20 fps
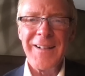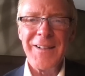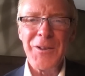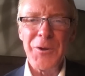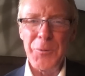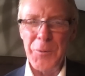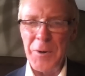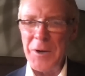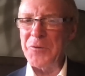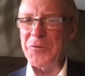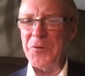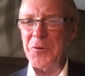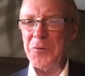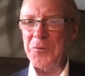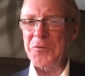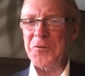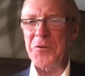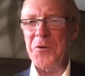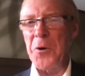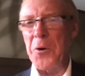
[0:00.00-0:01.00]
Lorenzo
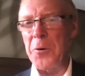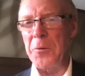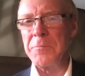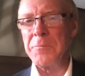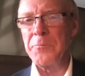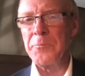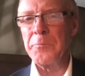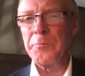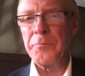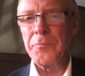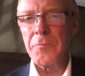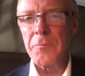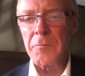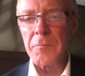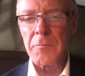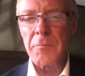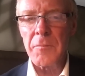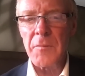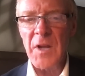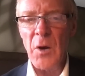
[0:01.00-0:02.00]
Snow
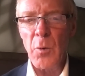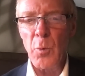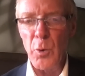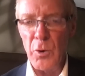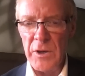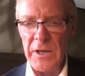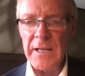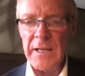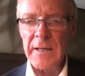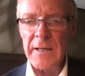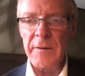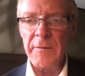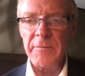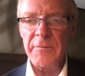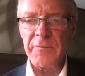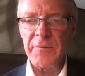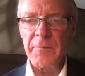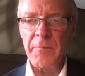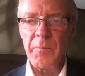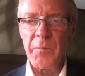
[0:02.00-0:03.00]
would
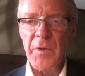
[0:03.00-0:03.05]
live